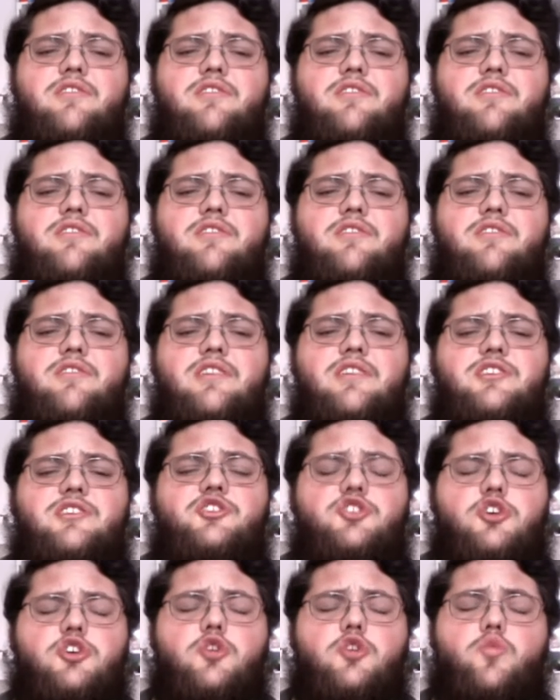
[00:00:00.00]
I'm not really
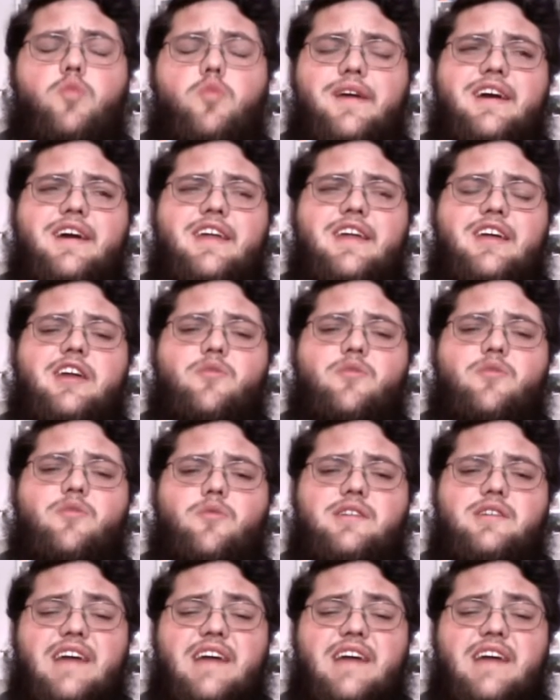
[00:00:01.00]
sure what kind of cut it
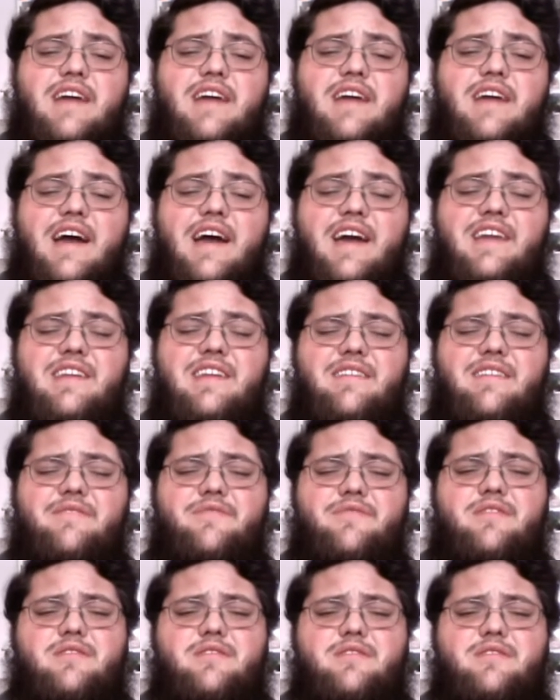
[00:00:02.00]
was. It was kind of
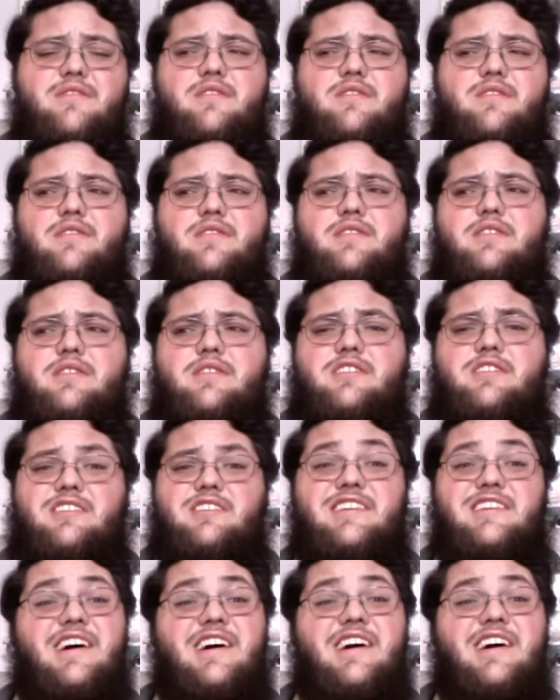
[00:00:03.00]

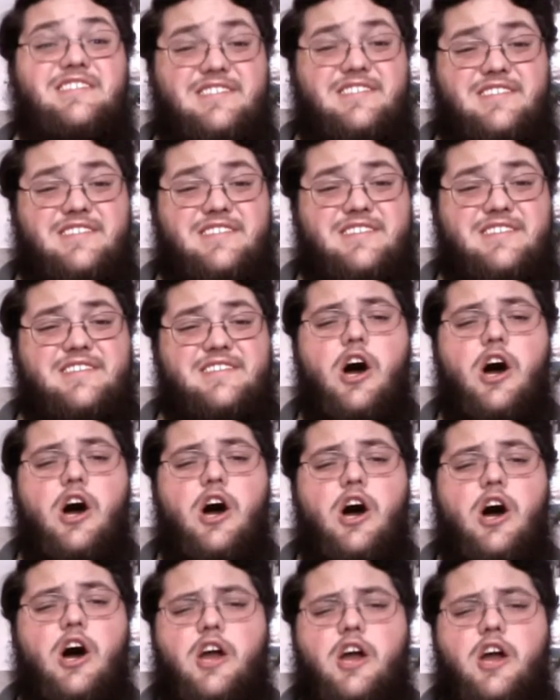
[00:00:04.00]
dust,
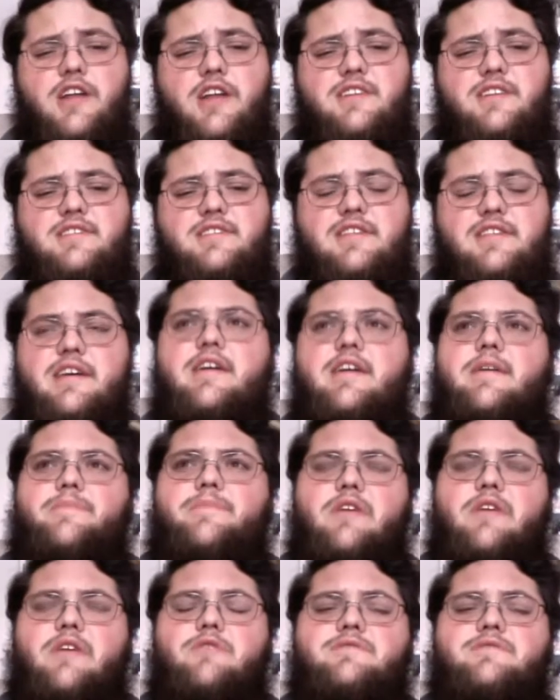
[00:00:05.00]
honestly.
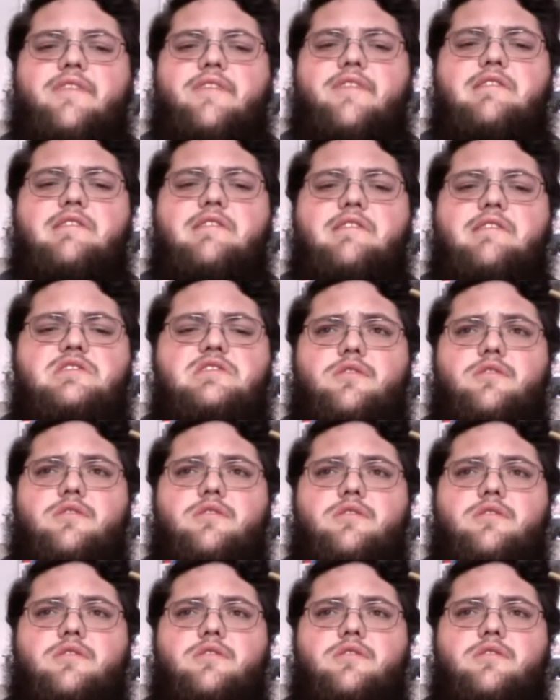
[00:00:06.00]
It was very
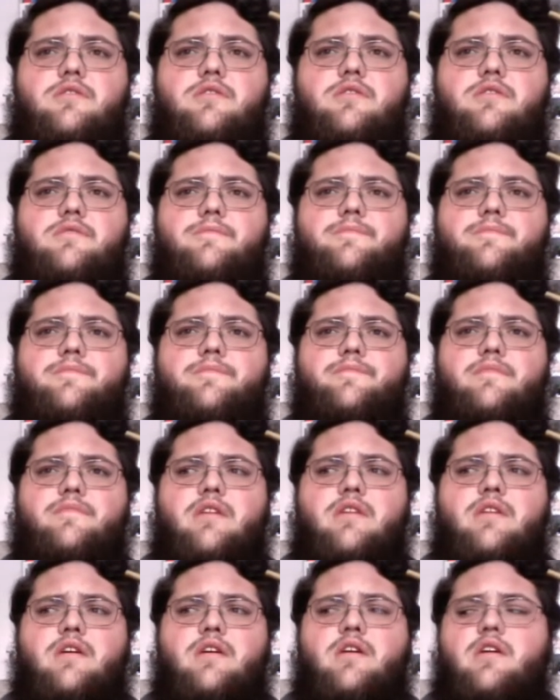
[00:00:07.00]
small
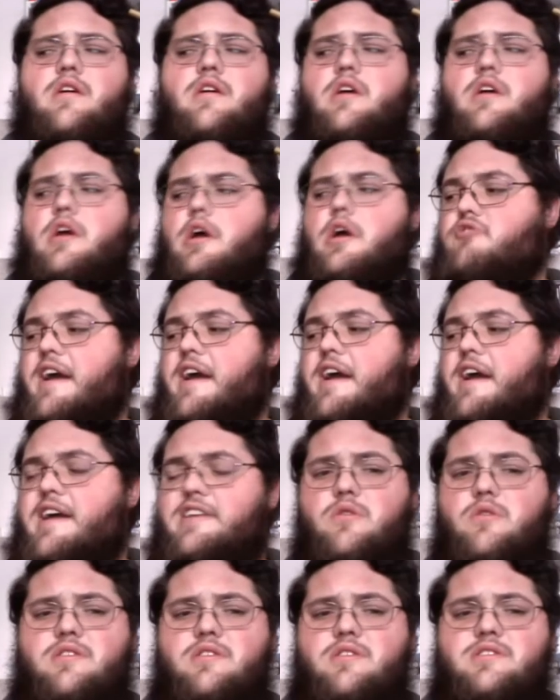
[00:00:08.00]

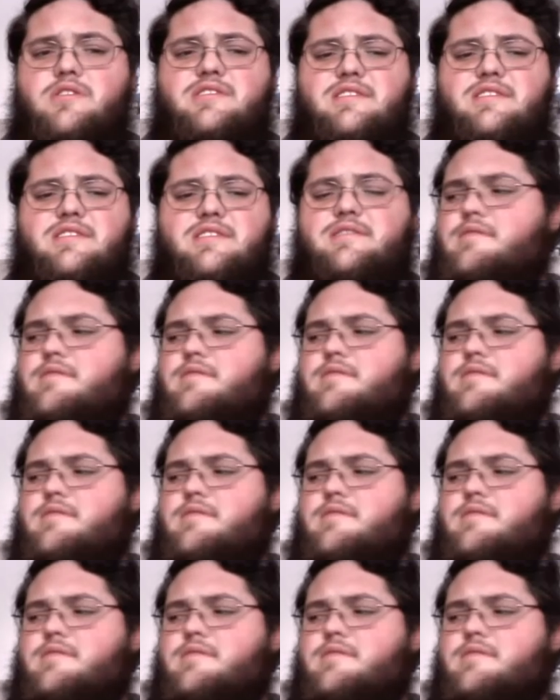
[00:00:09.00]
granules and